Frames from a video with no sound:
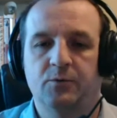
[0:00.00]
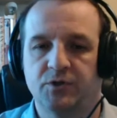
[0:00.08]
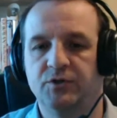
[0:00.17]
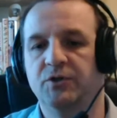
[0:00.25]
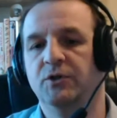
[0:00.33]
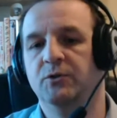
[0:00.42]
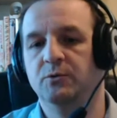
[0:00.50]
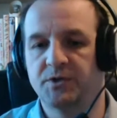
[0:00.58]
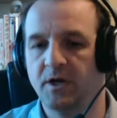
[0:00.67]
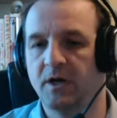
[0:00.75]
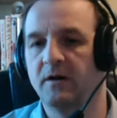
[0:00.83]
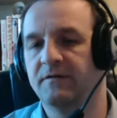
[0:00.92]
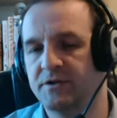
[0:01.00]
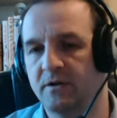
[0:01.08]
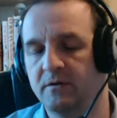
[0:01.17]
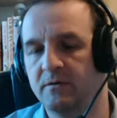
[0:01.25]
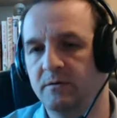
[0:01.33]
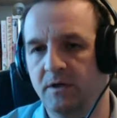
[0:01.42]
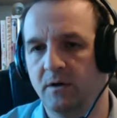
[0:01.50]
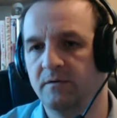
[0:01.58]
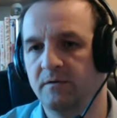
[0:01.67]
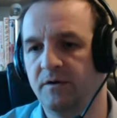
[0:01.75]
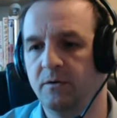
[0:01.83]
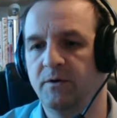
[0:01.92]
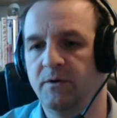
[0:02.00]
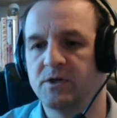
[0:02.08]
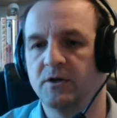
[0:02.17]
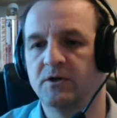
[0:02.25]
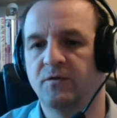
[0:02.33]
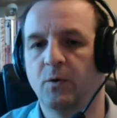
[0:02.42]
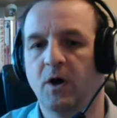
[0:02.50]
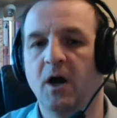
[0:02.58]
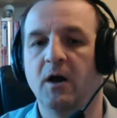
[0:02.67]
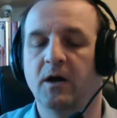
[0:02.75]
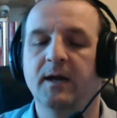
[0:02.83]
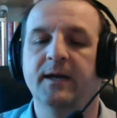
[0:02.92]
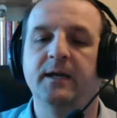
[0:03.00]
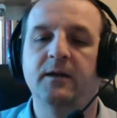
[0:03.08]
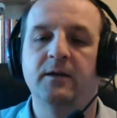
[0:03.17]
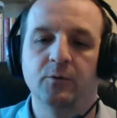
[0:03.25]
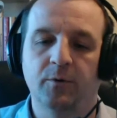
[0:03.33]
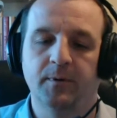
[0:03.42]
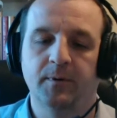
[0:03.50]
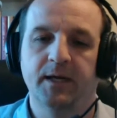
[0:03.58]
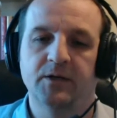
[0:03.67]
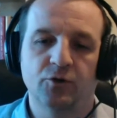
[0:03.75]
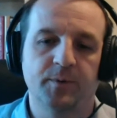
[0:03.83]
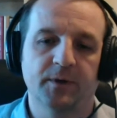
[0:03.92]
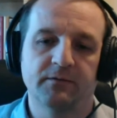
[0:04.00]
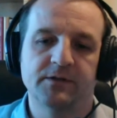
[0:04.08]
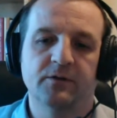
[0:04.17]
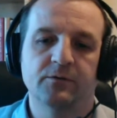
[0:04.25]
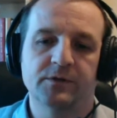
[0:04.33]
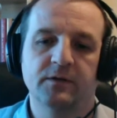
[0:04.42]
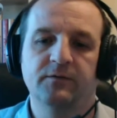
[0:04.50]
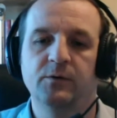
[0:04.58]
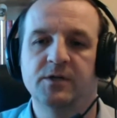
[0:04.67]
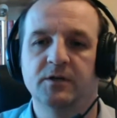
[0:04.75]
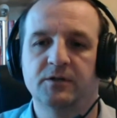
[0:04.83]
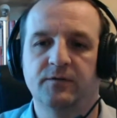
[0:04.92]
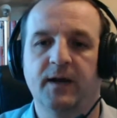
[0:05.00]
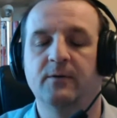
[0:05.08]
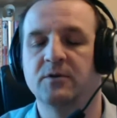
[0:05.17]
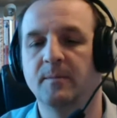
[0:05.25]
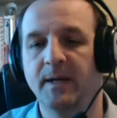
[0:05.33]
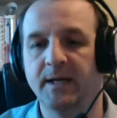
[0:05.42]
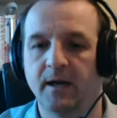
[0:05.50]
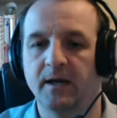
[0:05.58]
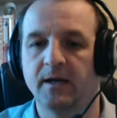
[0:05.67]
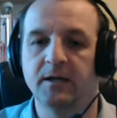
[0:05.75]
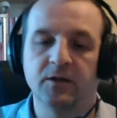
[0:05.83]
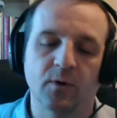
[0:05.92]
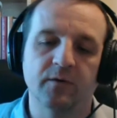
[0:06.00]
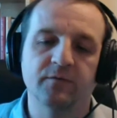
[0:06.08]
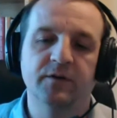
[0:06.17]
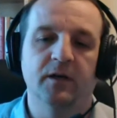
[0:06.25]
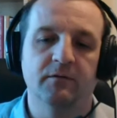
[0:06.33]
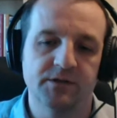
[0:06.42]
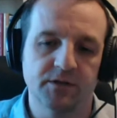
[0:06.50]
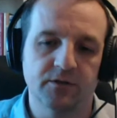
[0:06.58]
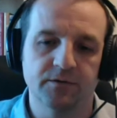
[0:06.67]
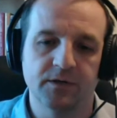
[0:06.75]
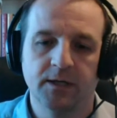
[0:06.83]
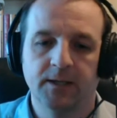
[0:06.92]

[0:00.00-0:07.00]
to do stuff. So if you search for a cake, you'll probably get shopping results. If you search for how to make a cake, you'll get video results.